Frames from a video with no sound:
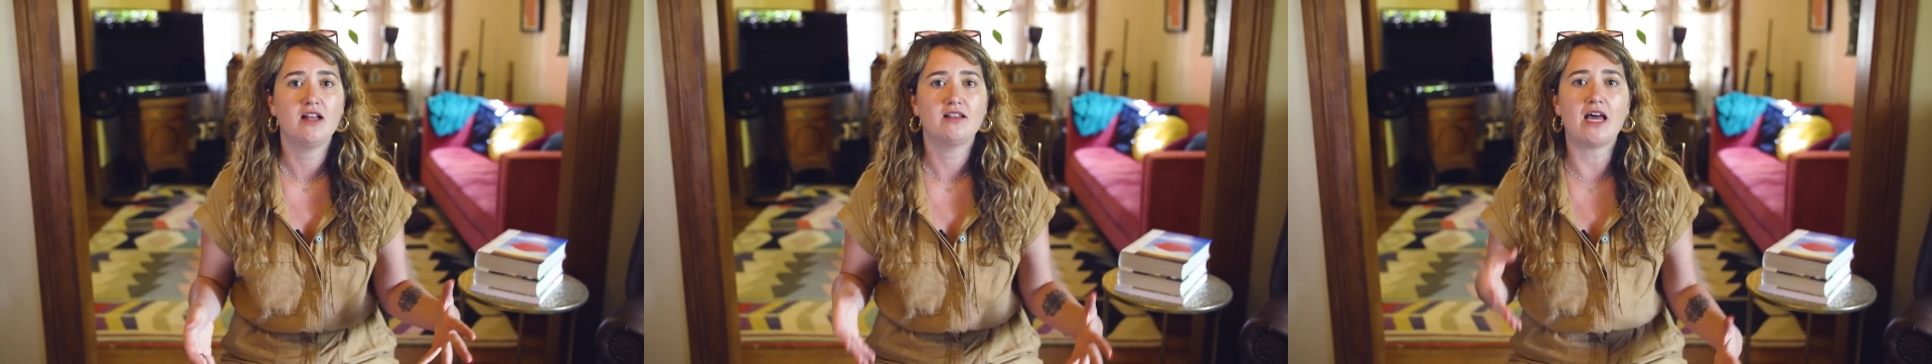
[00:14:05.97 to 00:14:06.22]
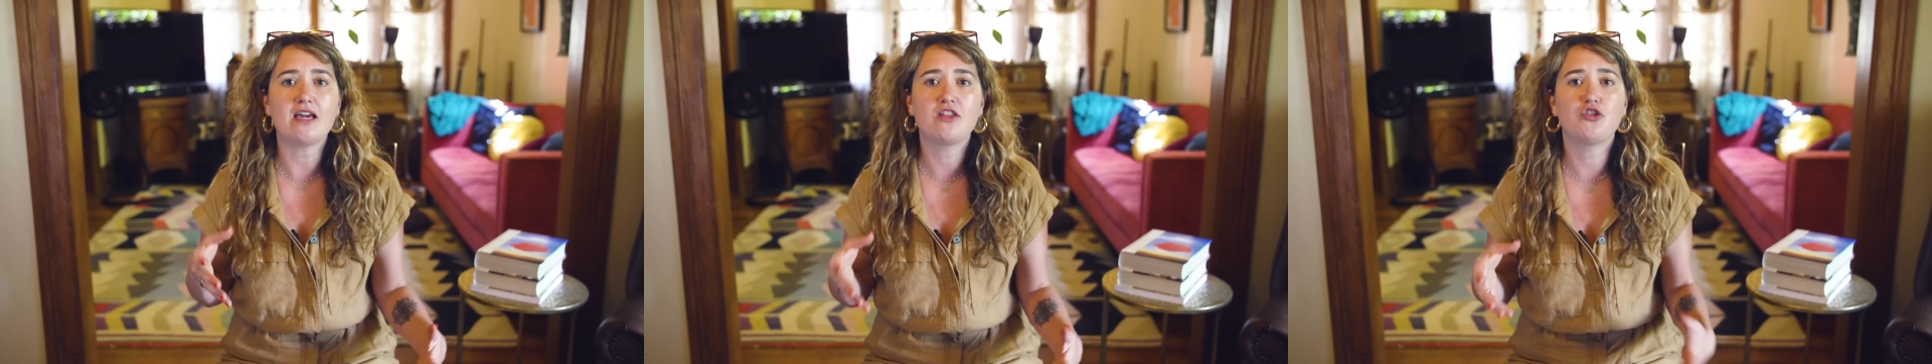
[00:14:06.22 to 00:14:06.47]

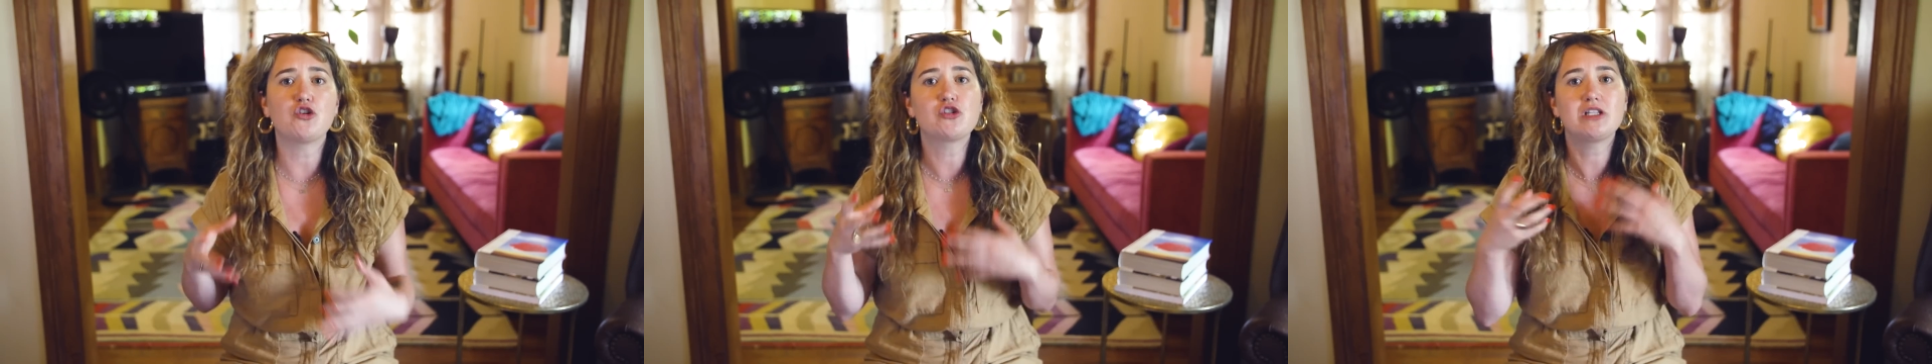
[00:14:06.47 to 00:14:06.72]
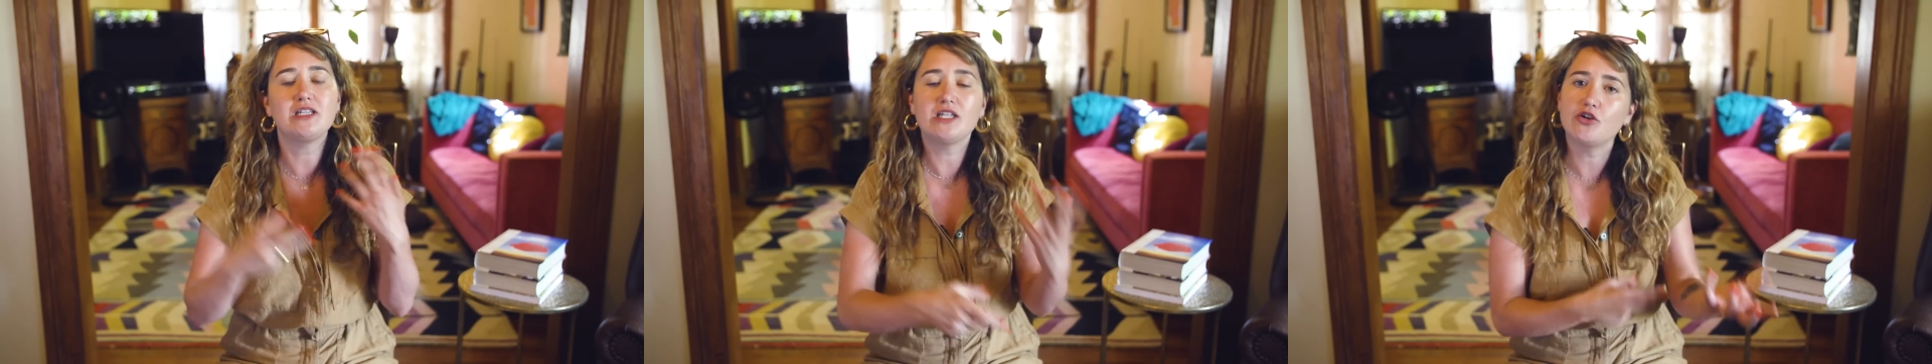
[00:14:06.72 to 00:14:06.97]
Like, there's
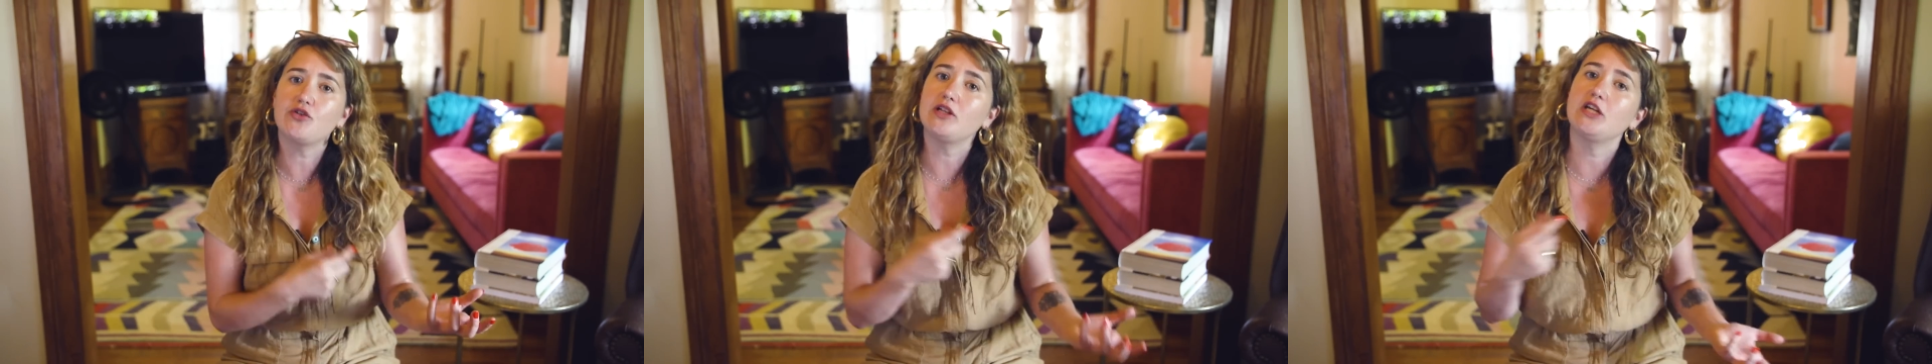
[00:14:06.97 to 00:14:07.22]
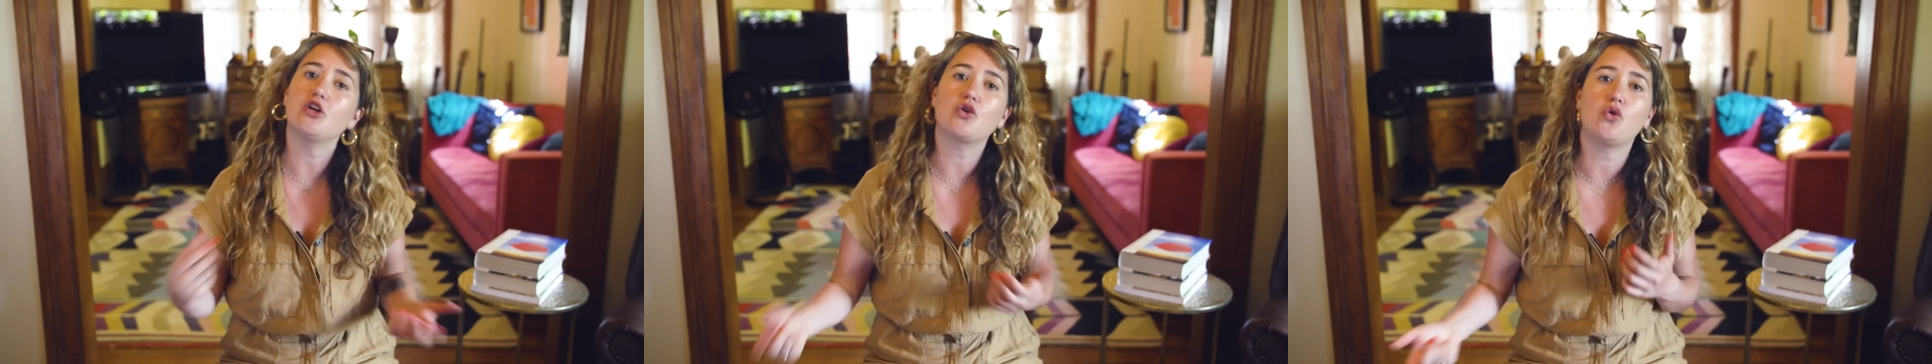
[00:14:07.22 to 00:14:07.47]

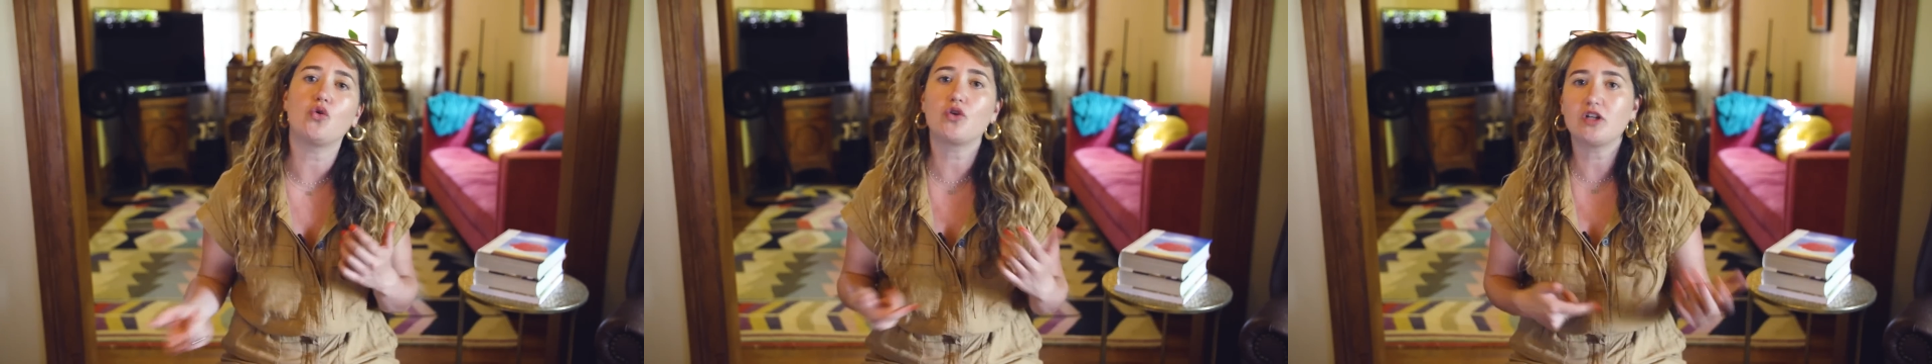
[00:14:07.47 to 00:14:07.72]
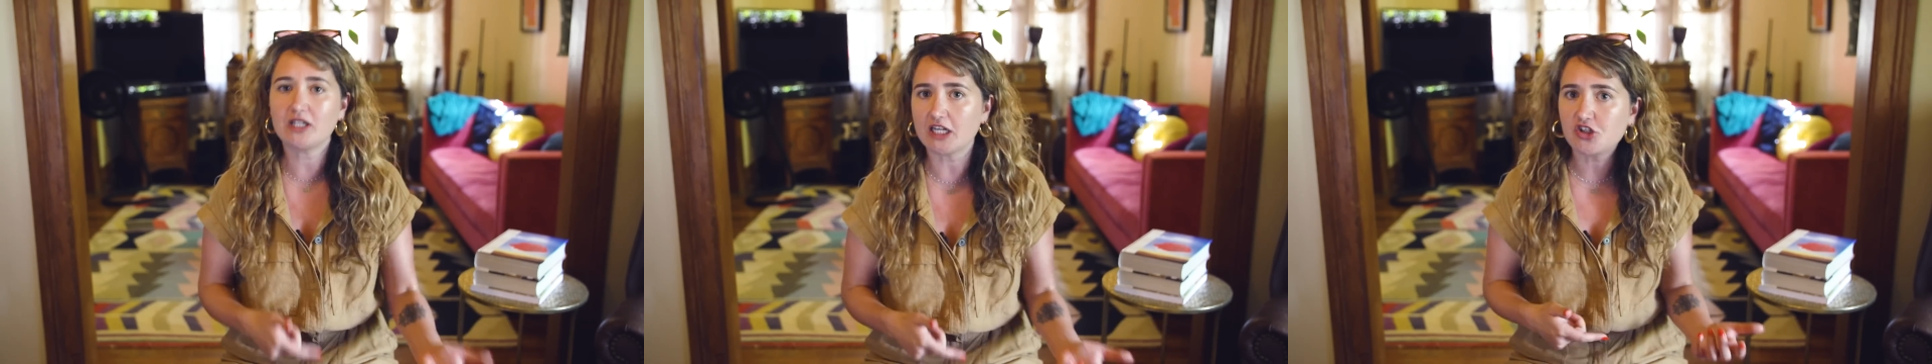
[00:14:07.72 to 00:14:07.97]
literally a
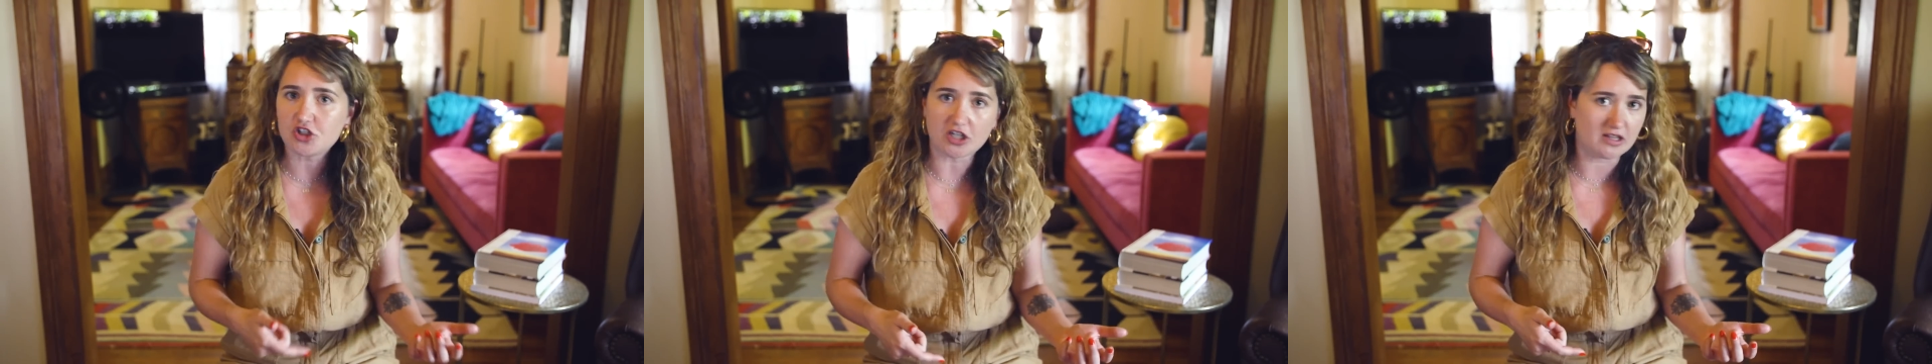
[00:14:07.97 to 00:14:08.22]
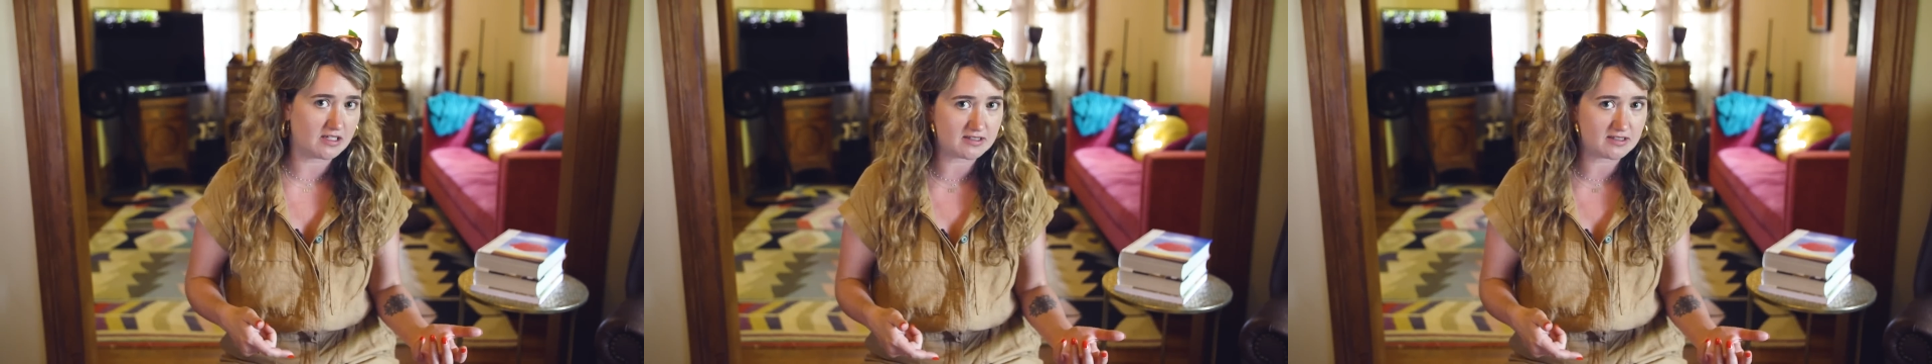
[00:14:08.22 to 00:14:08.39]
correlation